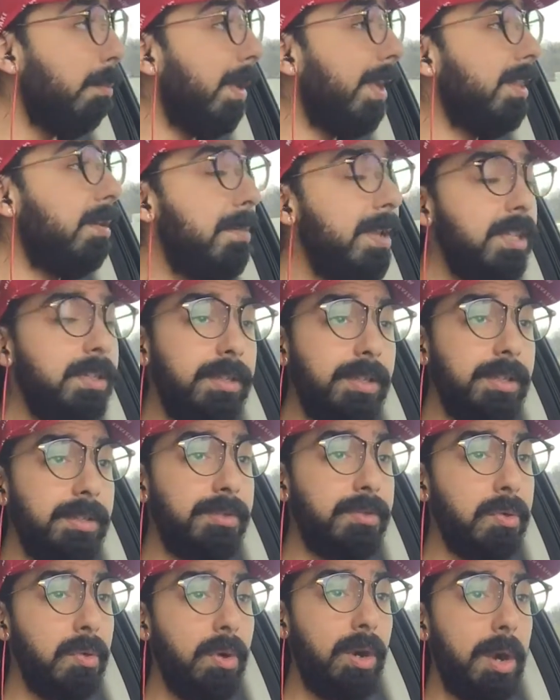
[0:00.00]
In the midst of
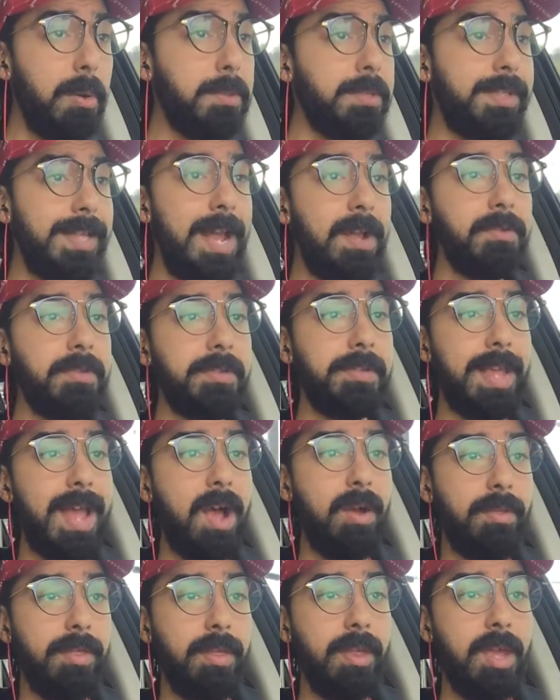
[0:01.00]
this tour, I was down
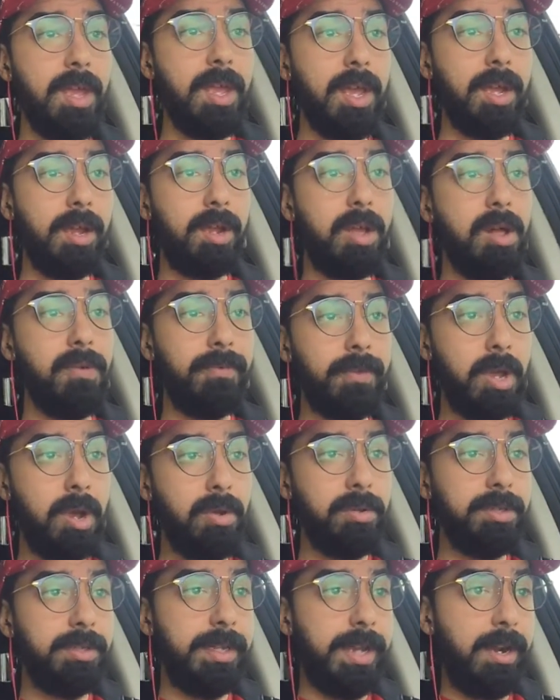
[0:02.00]
south, Gulf
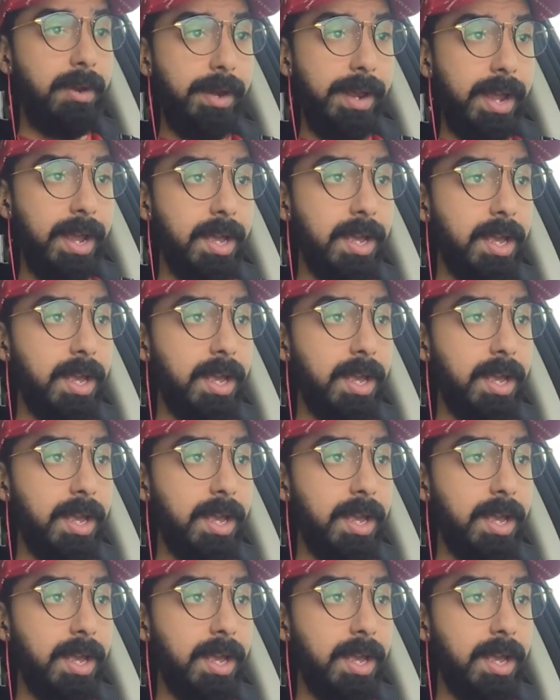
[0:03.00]
Coast area,